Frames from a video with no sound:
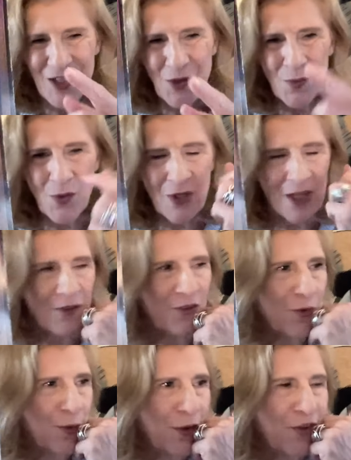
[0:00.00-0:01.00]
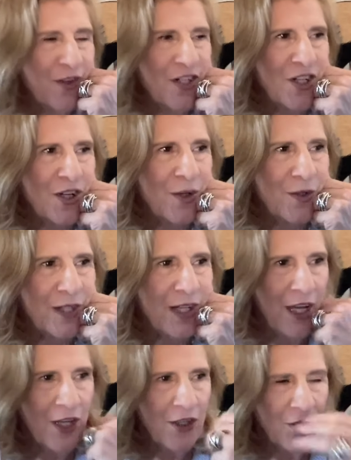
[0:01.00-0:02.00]
you're walking through a threshold,
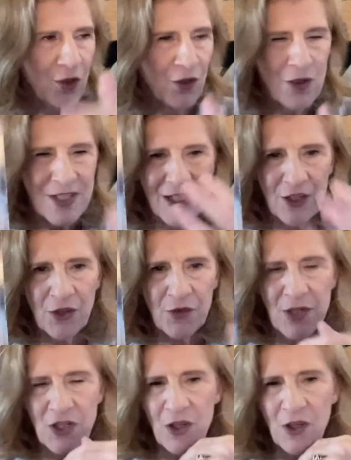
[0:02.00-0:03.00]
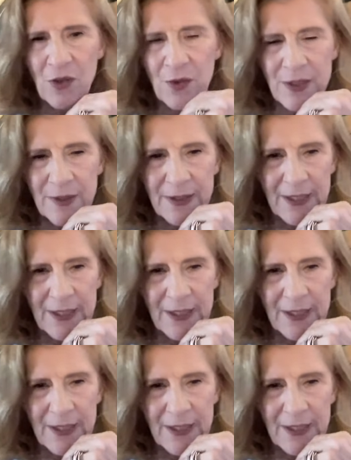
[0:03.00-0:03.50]
you're crossing a threshold.